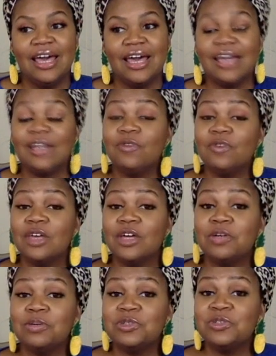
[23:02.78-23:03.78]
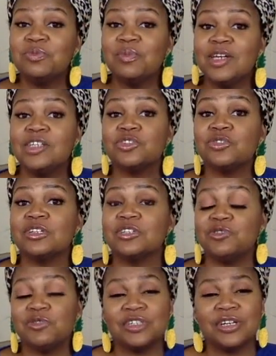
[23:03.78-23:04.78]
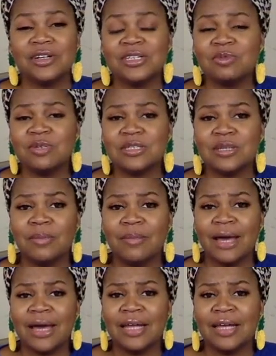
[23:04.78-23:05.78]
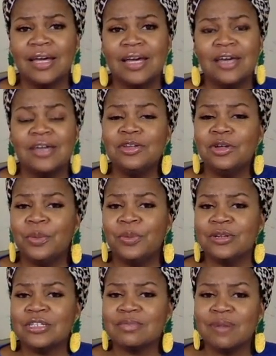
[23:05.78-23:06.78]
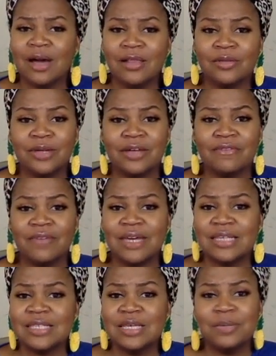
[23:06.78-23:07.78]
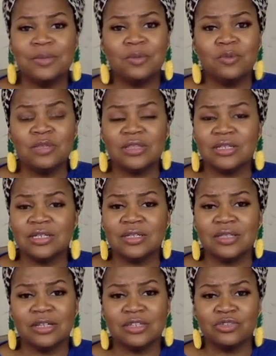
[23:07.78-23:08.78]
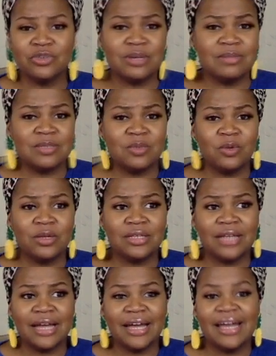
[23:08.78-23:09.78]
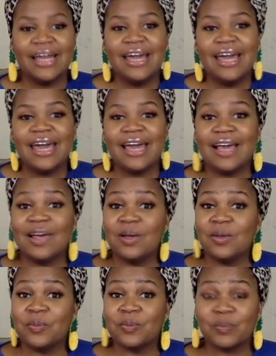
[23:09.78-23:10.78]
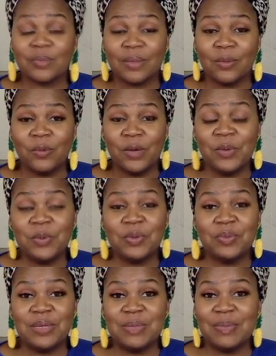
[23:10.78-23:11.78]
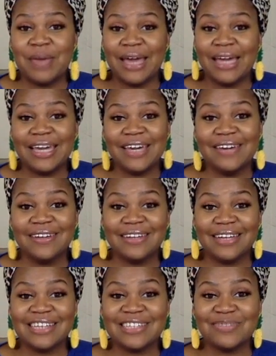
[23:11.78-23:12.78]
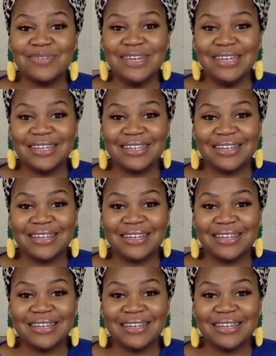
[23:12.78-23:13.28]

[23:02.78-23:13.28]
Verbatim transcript: And if it helped you, make sure that you share this with somebody. You know, put a smile on their face, help them with the, their dreams and whatnot. And we will be back here next week.